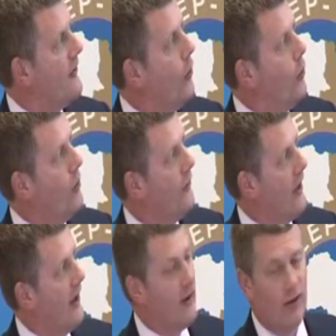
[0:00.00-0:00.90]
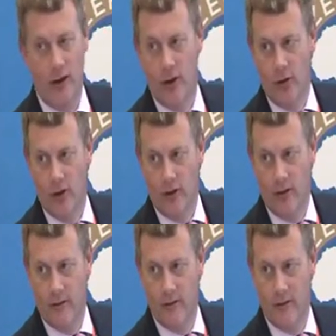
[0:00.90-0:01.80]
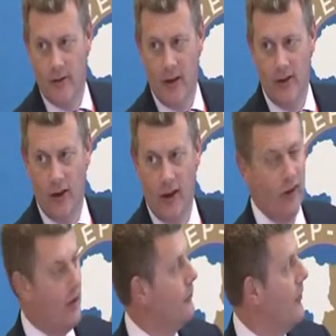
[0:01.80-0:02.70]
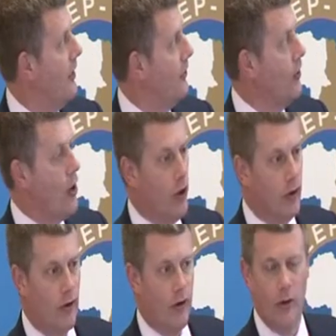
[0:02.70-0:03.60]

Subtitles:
All of that exclusion is an odd